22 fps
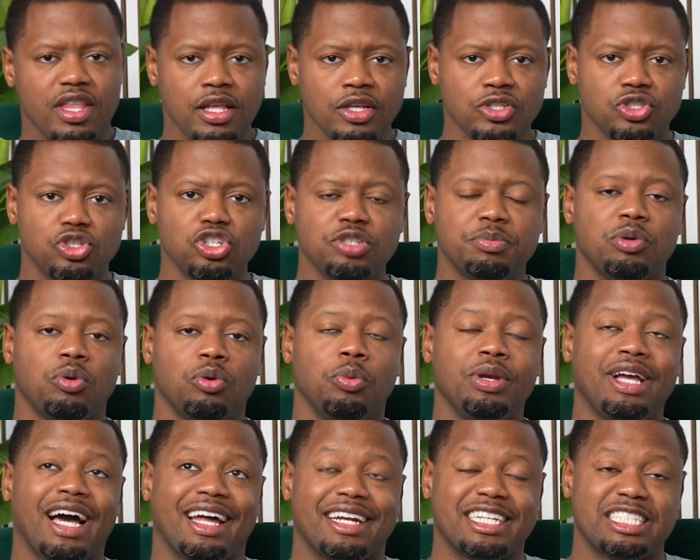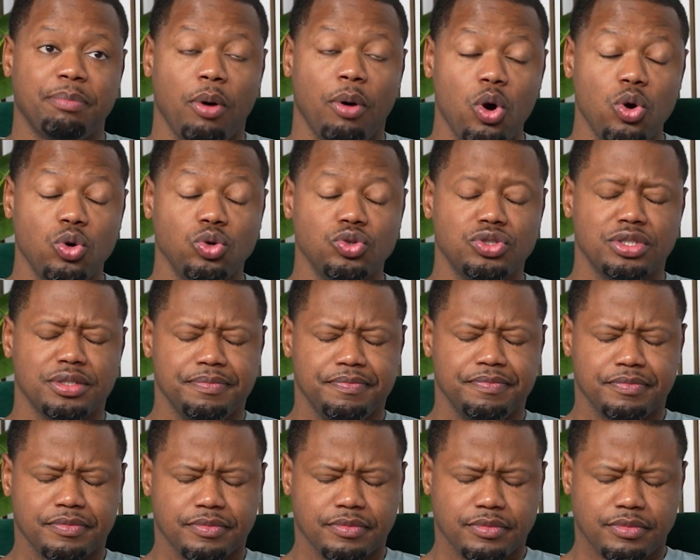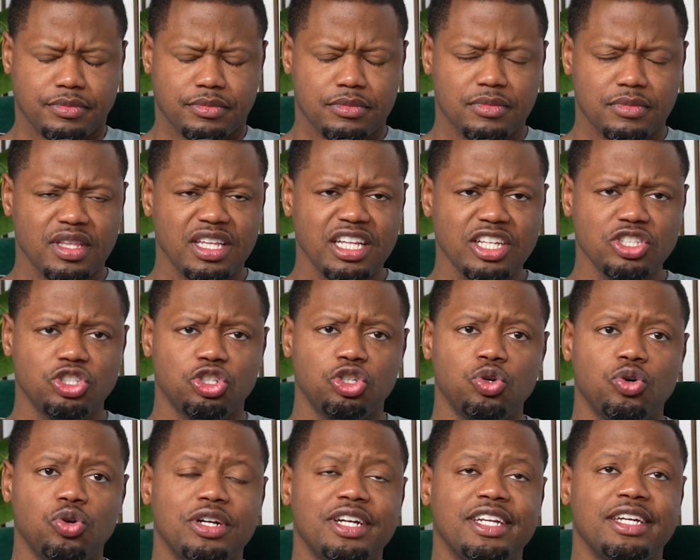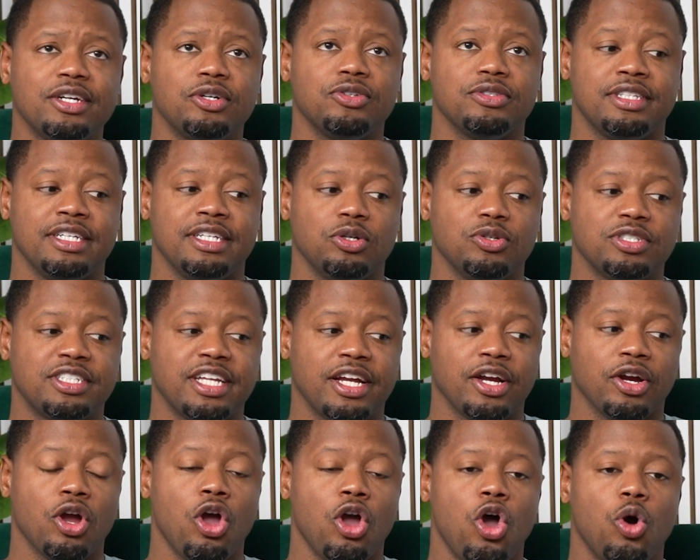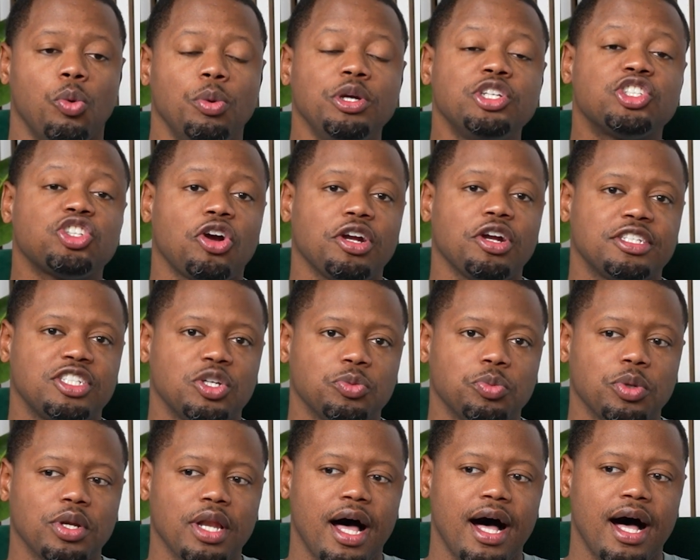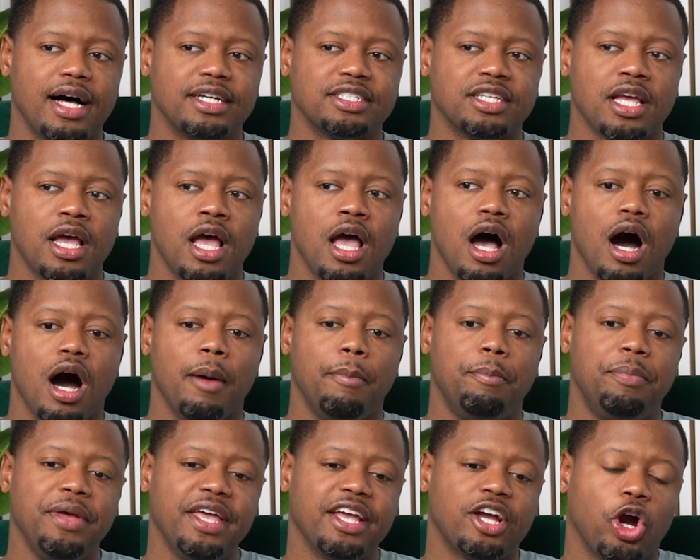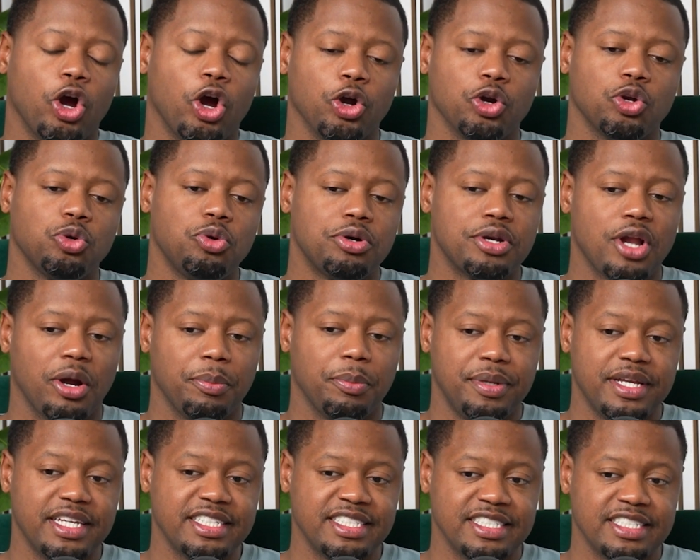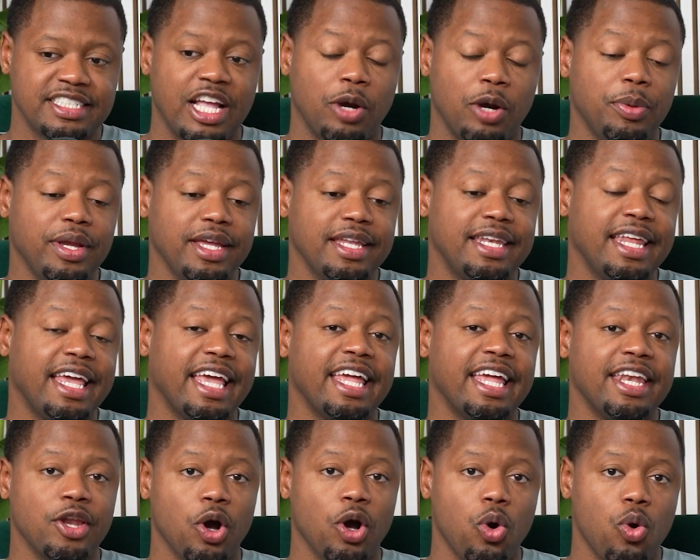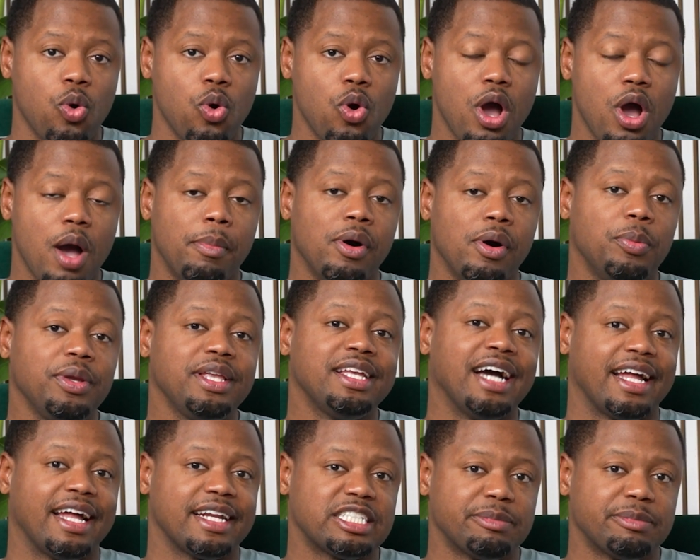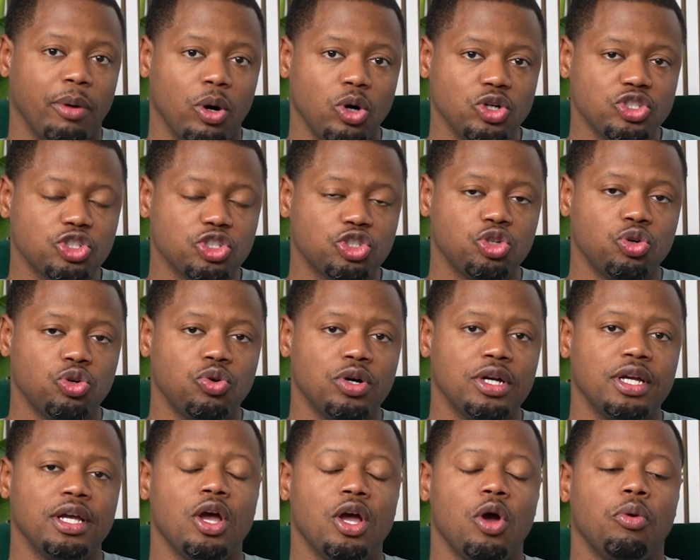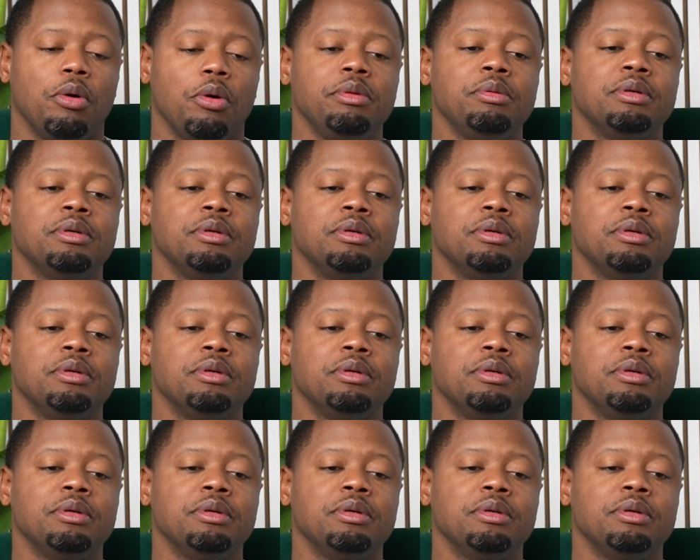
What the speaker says: excuse me, when we got exposed to doing deals there, we started to realize a big hurdle in our business that we didn't know, but we got exposure to it when we